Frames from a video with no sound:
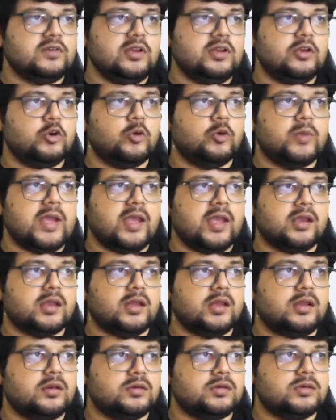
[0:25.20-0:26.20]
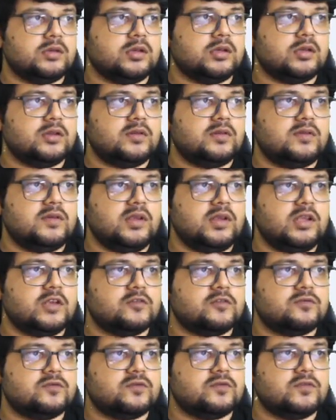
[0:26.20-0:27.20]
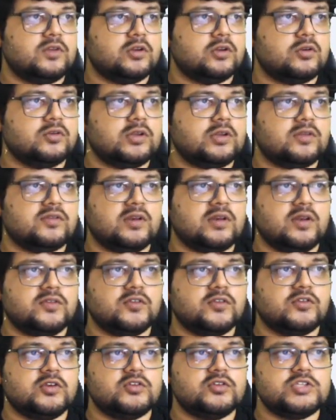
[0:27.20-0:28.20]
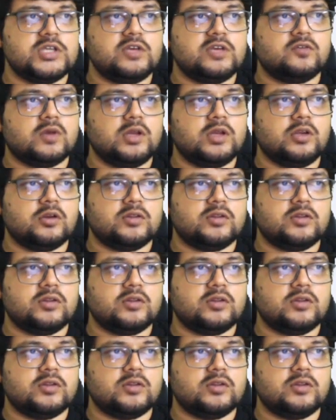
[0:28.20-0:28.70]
go back and see if you know there's an existing chain running on